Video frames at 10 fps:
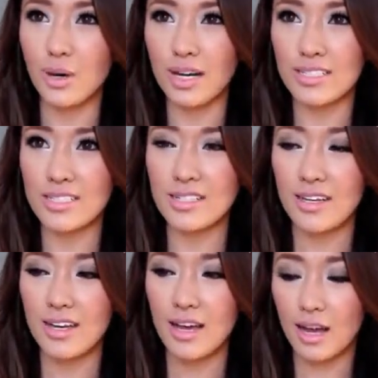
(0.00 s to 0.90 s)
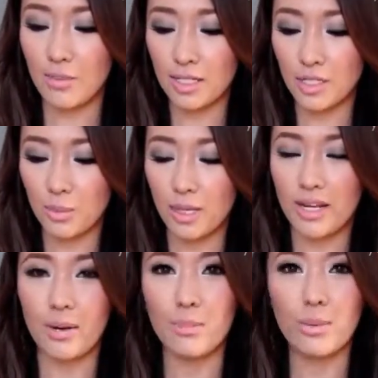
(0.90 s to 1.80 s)
but I do
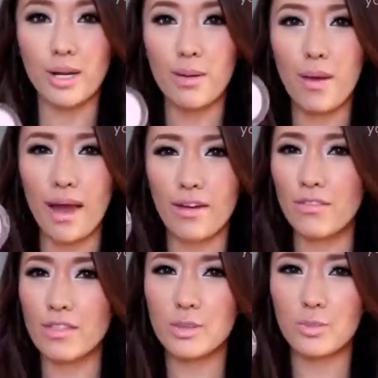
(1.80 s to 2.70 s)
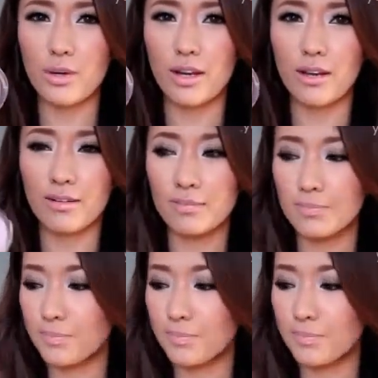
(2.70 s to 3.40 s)
plan on bringing it back for the spring.